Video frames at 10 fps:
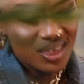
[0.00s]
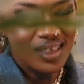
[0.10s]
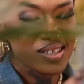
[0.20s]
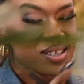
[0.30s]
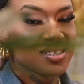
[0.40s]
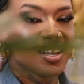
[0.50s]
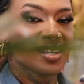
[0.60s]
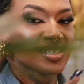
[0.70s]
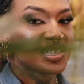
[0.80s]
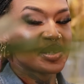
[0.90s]
this is
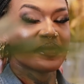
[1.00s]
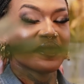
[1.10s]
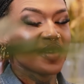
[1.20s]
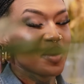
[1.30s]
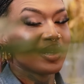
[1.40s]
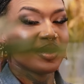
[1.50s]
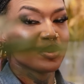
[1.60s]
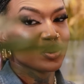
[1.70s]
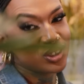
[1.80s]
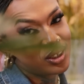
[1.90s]
not some family
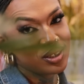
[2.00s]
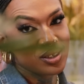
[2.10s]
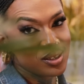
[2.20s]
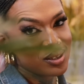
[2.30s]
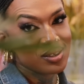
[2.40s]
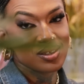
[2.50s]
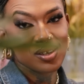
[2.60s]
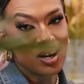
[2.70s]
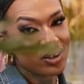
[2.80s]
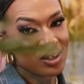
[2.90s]
bullshit.
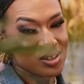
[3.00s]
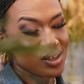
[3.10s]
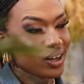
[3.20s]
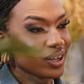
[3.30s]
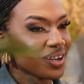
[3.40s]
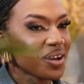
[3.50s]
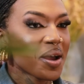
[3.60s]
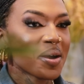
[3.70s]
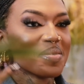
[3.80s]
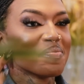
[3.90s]
Sorry, not sorry.
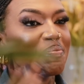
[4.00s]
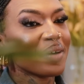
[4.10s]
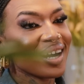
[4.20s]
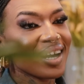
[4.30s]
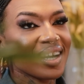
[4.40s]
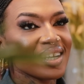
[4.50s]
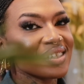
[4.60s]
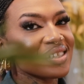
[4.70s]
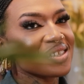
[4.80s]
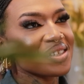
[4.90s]

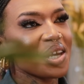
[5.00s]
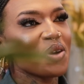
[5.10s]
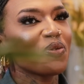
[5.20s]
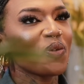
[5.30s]
But it